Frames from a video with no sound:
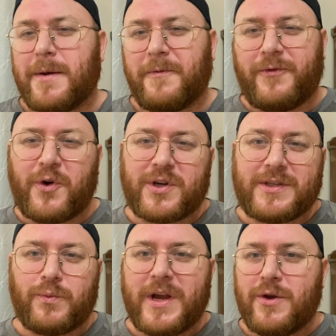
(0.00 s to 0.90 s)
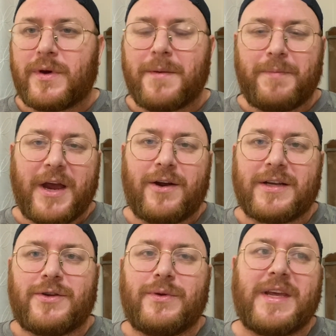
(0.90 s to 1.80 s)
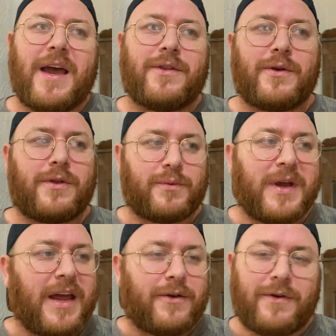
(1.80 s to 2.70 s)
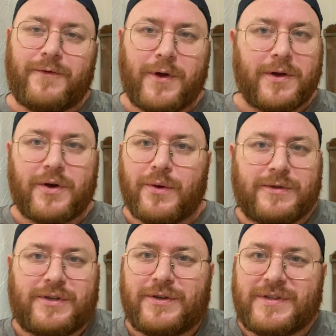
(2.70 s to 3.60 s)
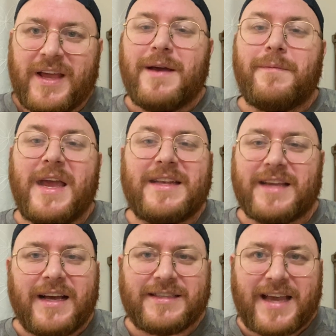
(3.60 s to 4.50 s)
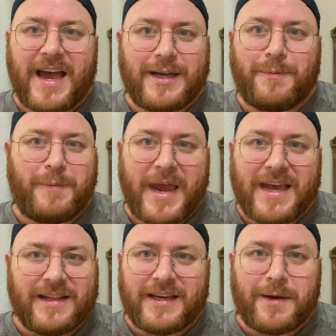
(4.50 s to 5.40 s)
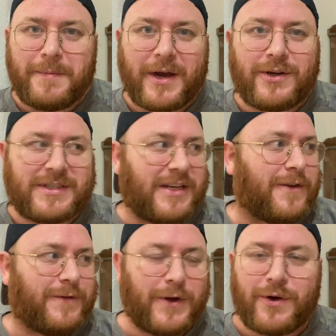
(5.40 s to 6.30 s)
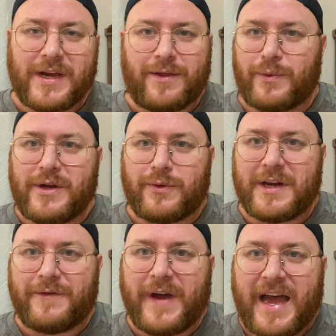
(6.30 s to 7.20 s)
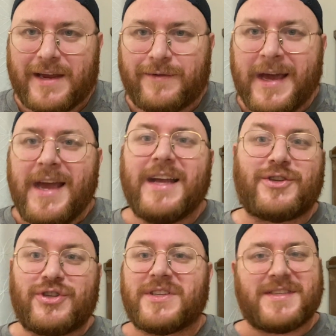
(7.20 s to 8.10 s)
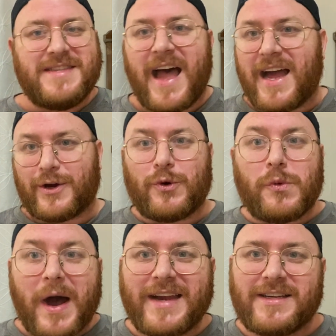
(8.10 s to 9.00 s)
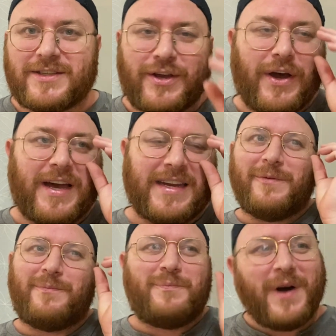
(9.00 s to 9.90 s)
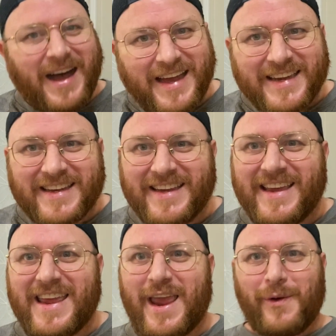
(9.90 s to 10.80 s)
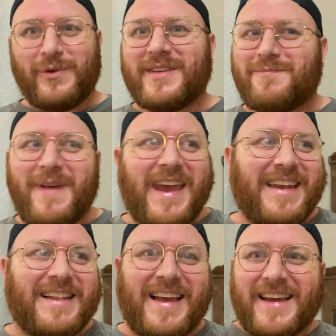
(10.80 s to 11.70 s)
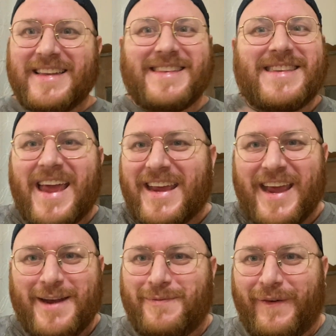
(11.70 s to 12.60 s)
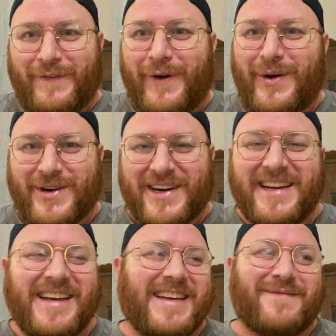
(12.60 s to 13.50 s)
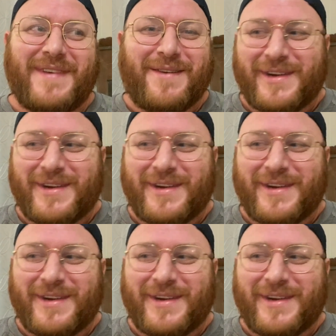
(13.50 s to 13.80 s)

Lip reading: Force, when you compare it to the other 300-foot coasters, it does kind of pale in comparison to Fury 325. It's just not quite as good, but it was made like a decade before, maybe